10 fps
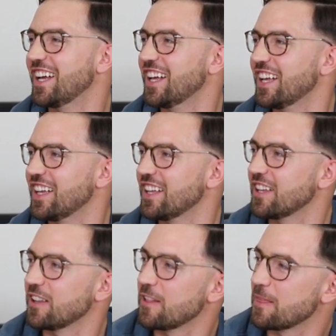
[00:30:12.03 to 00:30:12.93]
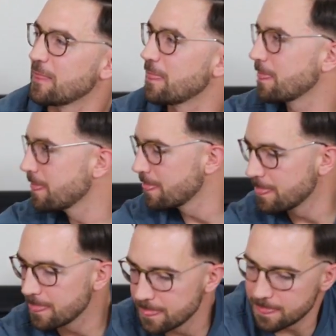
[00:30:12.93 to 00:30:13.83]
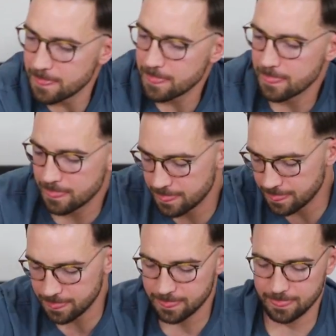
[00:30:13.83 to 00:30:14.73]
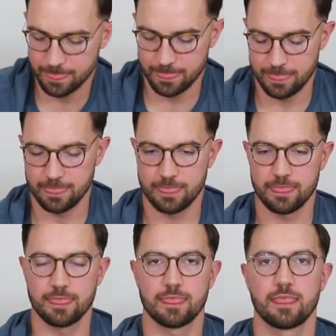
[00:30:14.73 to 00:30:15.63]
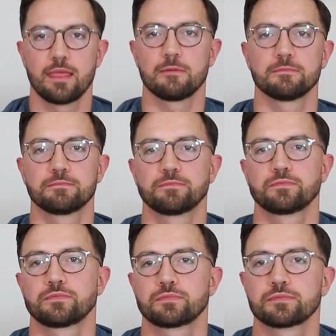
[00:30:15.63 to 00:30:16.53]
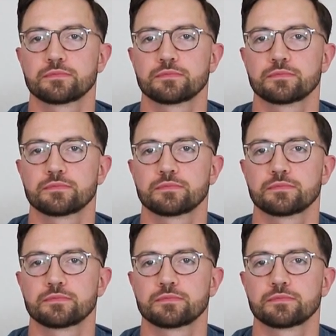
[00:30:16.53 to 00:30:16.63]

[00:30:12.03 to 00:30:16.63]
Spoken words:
The person shown says nothing.